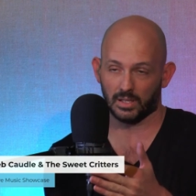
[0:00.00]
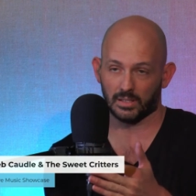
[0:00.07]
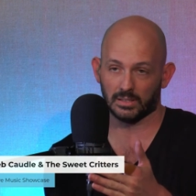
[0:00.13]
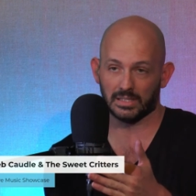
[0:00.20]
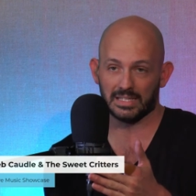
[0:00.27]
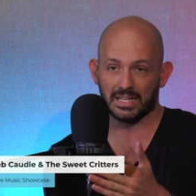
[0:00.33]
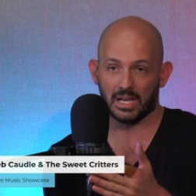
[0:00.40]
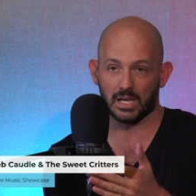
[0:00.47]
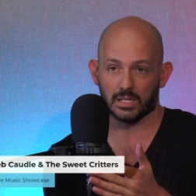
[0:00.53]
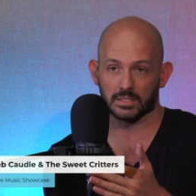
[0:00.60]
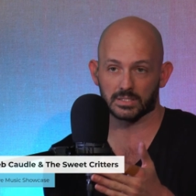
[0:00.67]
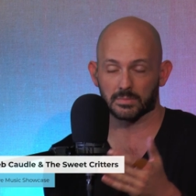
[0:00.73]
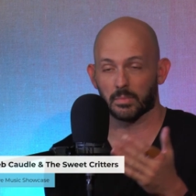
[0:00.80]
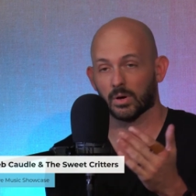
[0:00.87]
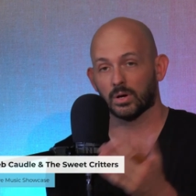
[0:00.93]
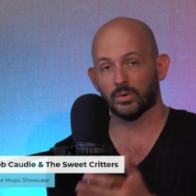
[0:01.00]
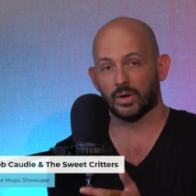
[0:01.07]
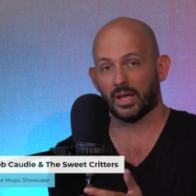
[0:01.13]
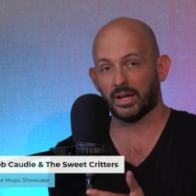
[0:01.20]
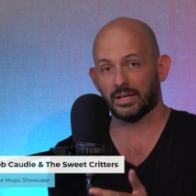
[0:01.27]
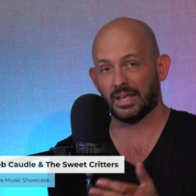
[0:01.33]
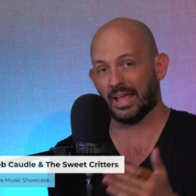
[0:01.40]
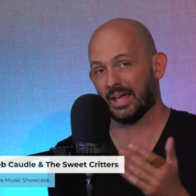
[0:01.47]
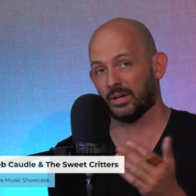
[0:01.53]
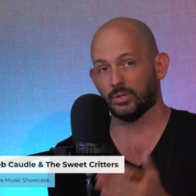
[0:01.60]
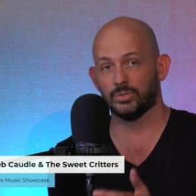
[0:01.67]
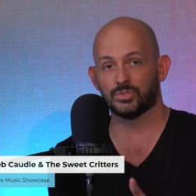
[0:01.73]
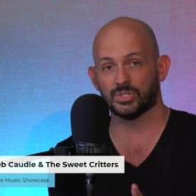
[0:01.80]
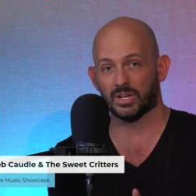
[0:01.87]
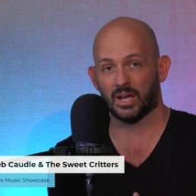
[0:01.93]
Leon tomorrow night at
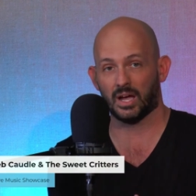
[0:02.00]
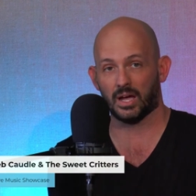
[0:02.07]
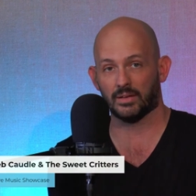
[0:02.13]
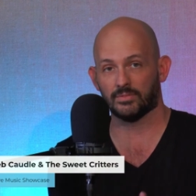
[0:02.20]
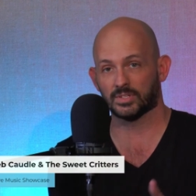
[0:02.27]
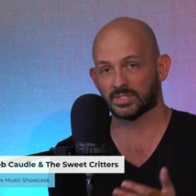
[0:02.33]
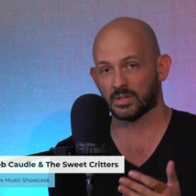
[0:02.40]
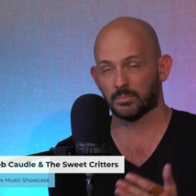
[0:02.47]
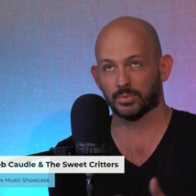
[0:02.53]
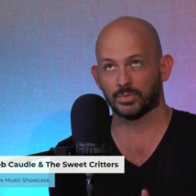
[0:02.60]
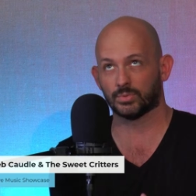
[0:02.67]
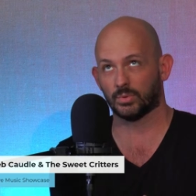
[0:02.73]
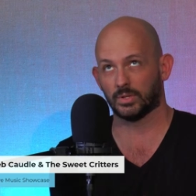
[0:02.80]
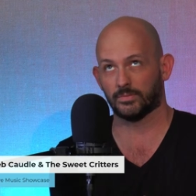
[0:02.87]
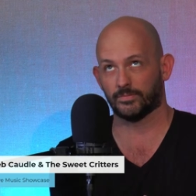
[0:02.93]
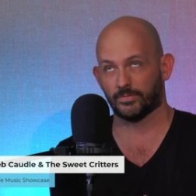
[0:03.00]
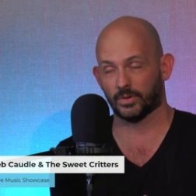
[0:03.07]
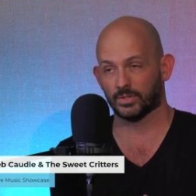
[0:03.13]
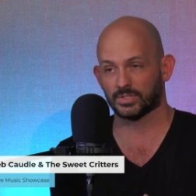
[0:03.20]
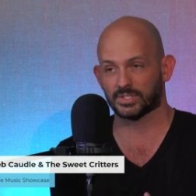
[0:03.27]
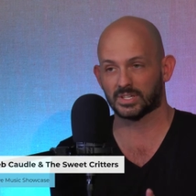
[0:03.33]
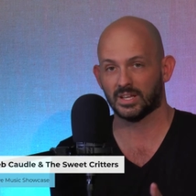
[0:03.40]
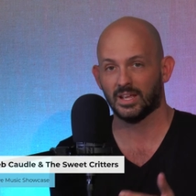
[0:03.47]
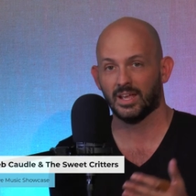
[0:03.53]
Hooch and Hive, December 21st.